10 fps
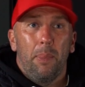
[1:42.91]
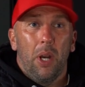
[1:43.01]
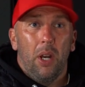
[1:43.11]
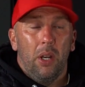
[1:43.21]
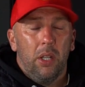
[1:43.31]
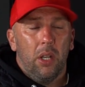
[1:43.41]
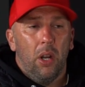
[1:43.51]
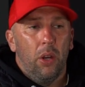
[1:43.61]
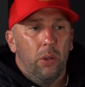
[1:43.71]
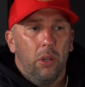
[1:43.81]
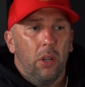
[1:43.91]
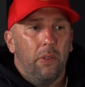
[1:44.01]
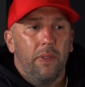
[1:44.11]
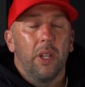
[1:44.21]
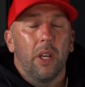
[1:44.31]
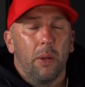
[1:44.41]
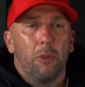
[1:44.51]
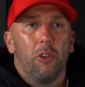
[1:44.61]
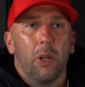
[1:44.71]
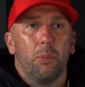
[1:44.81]
but you know, I think they're going
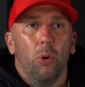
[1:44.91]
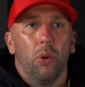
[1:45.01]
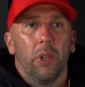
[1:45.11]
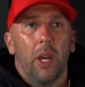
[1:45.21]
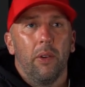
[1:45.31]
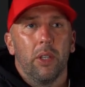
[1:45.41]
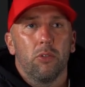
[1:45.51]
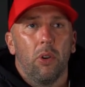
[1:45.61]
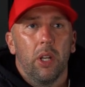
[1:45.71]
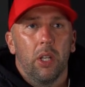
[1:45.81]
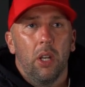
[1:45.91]
to be really important now in this run-in.